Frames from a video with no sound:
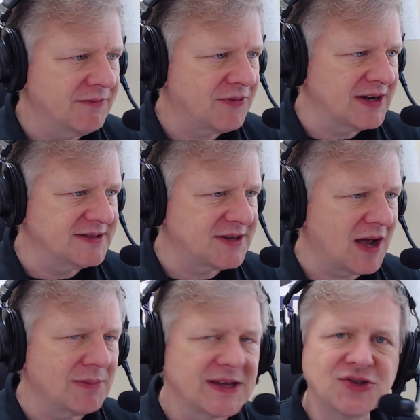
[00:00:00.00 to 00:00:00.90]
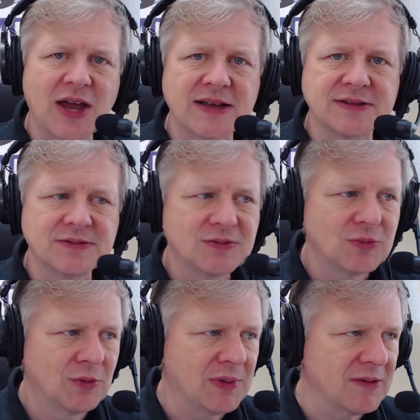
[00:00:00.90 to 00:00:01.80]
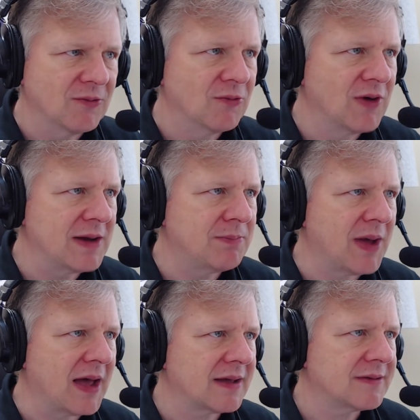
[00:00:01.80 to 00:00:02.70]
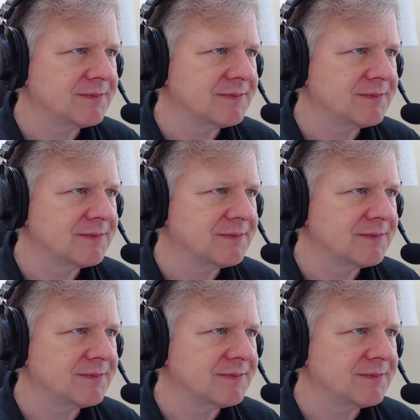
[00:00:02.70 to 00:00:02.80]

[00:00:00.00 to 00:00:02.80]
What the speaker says: Fred Staab, Les Jackson. We'll be right back.